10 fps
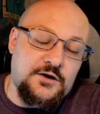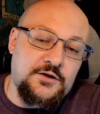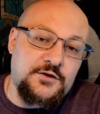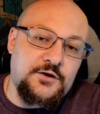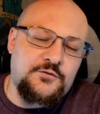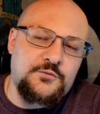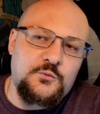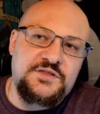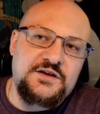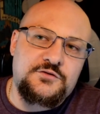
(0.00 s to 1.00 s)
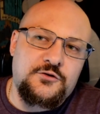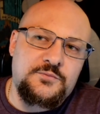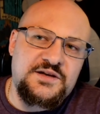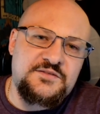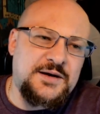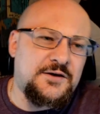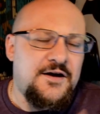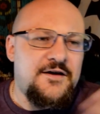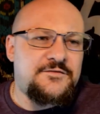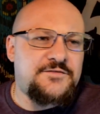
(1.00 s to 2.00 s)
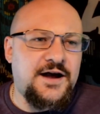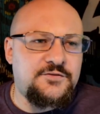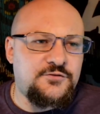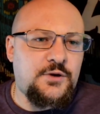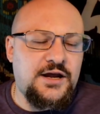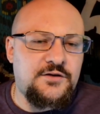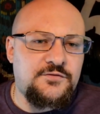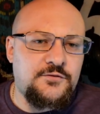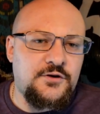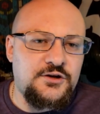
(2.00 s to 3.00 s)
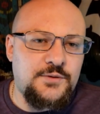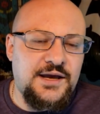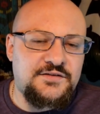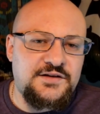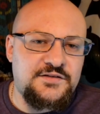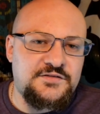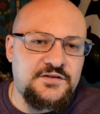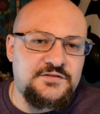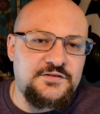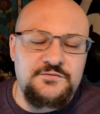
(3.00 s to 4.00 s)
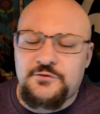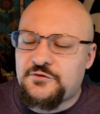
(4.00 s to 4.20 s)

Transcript: although from what they told me it's about $5,000 for a UAT system